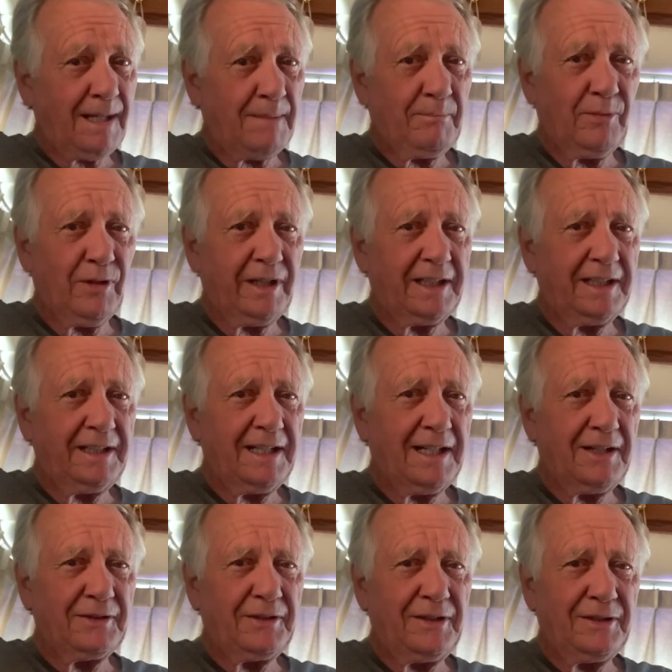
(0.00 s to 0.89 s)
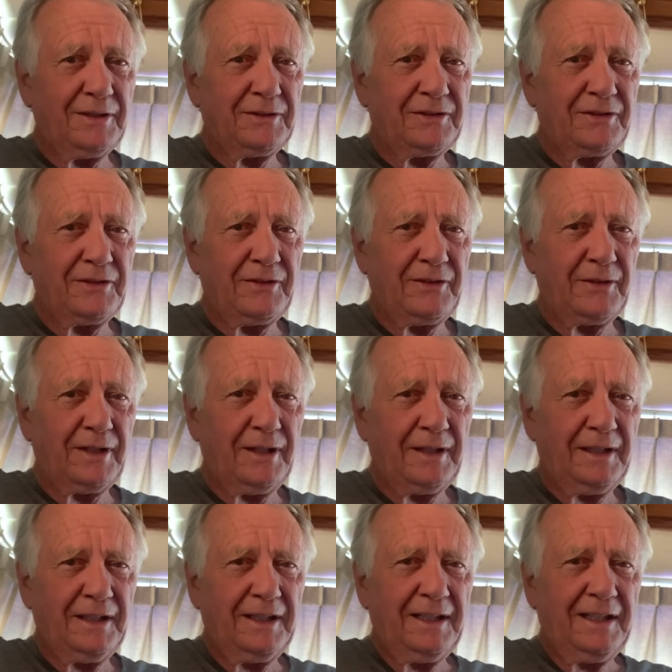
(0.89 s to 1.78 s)
bring it down here to the
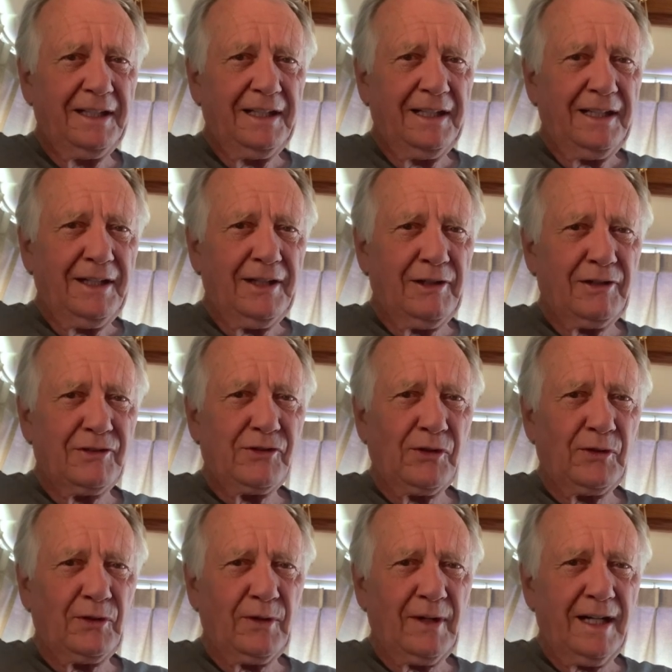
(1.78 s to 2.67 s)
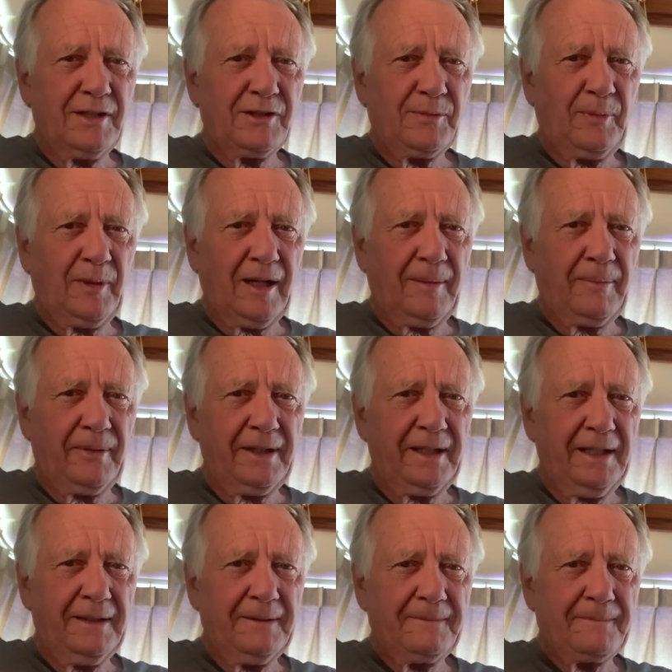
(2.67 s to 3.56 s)
Arizona ranch
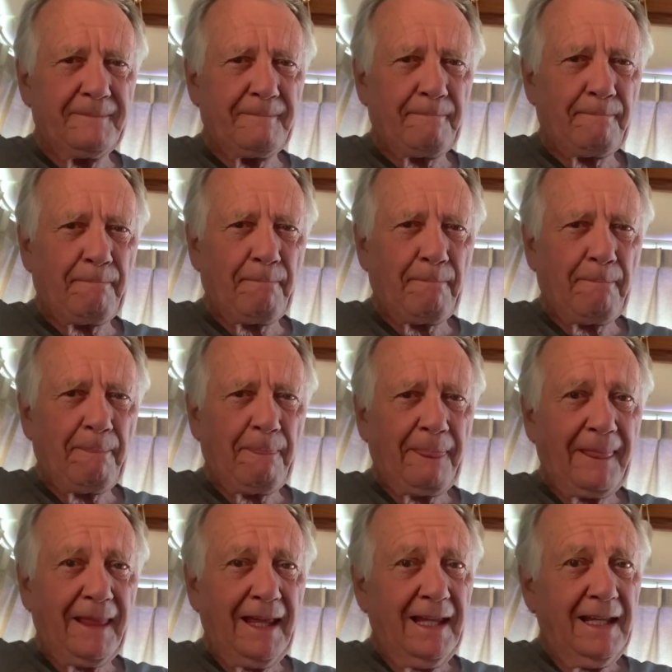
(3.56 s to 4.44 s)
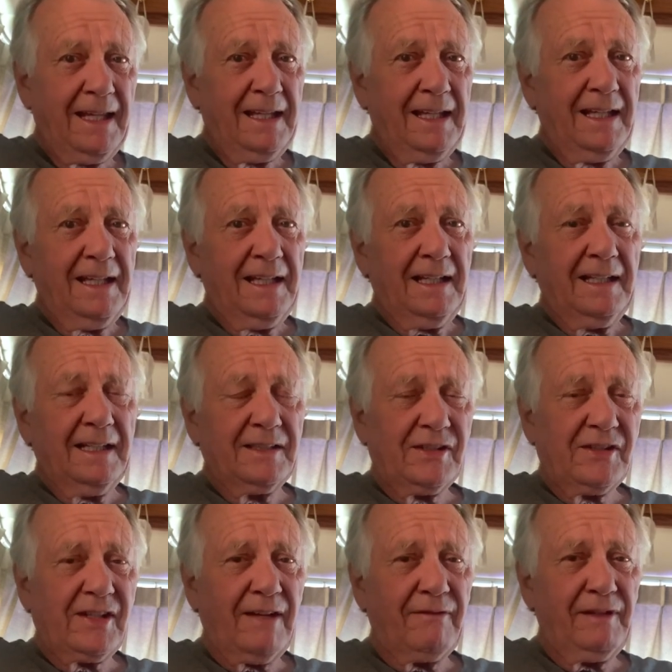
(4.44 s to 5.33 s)
property.
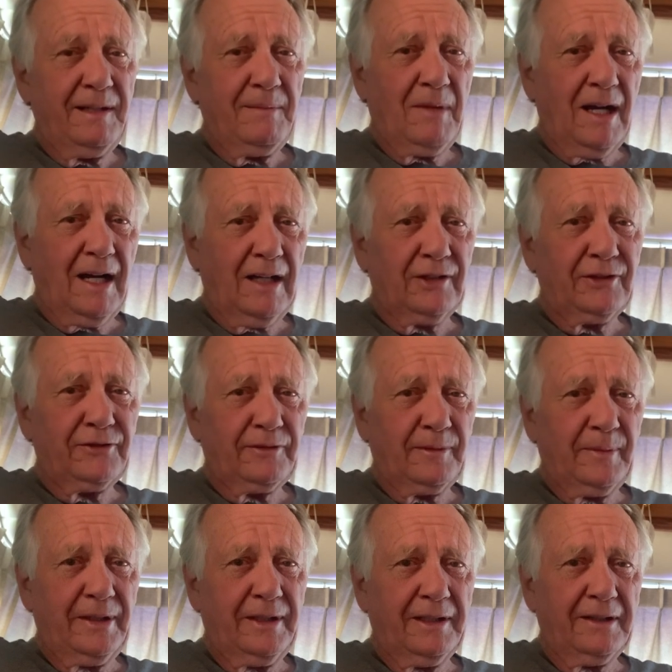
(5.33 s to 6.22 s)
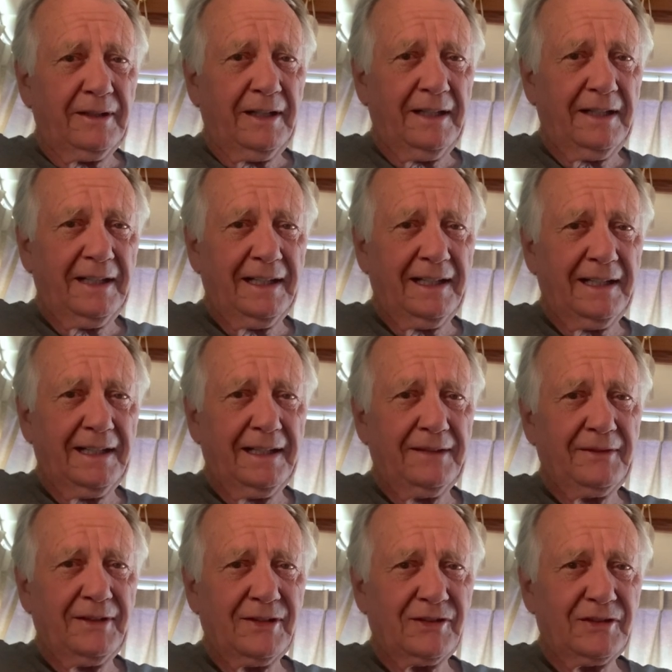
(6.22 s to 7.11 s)
It's 70 miles from here,
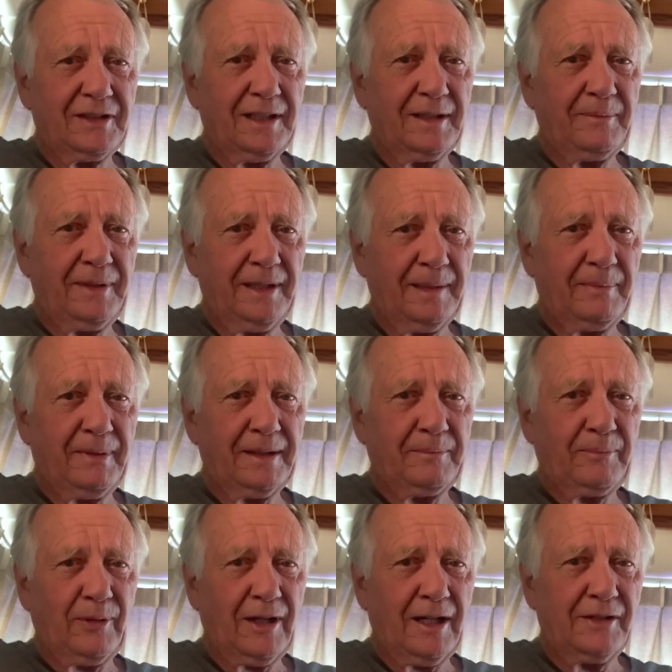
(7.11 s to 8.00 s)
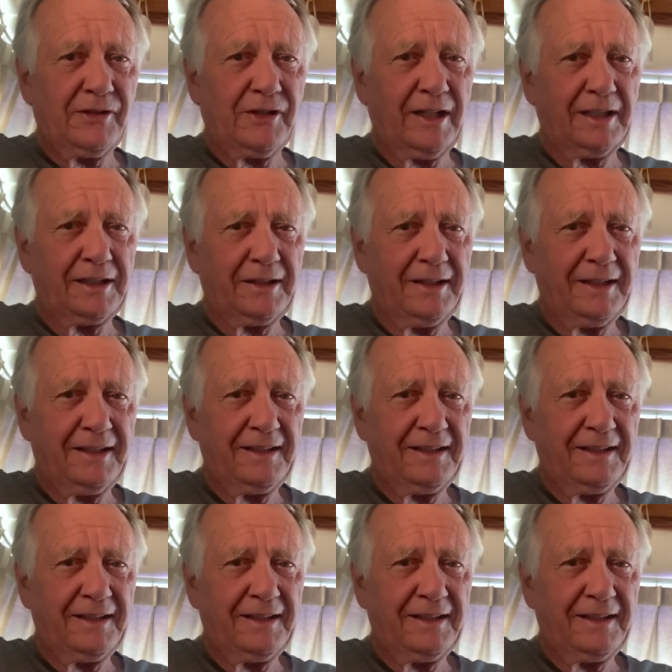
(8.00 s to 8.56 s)
and this is going to be a big project,